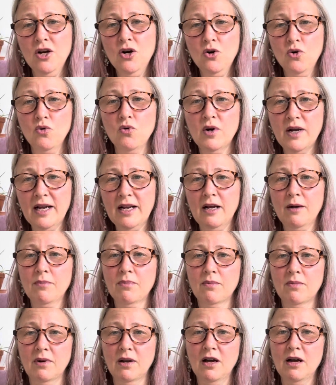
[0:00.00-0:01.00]
or get
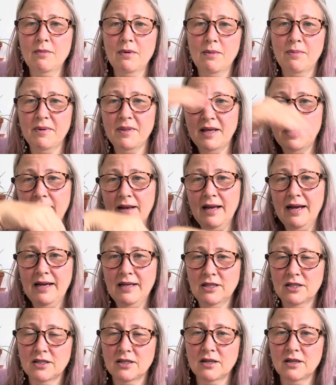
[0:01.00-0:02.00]
up, climb up and then
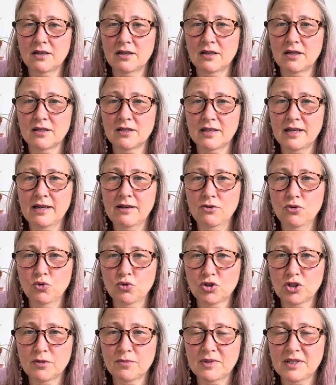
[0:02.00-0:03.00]
land as they
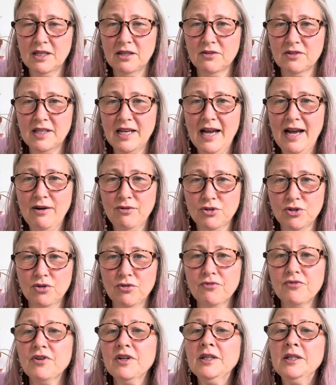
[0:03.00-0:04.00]
launch themselves out
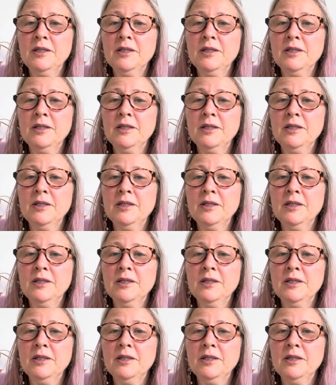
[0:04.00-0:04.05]
of